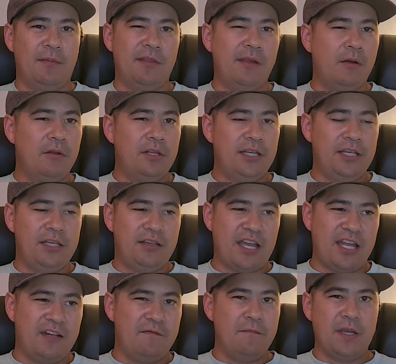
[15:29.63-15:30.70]
The only
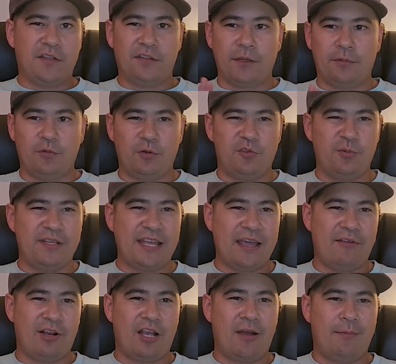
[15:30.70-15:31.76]
kind of mix-ups which we
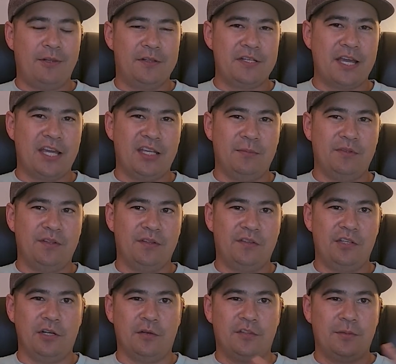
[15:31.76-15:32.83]
had a couple of times
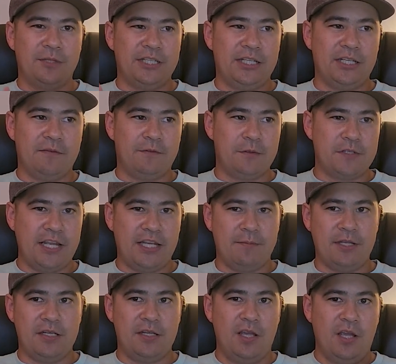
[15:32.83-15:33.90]
is, some of the
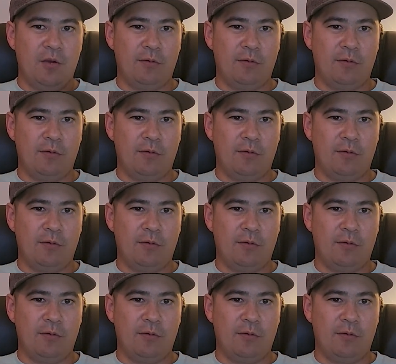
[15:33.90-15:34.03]
infotainment.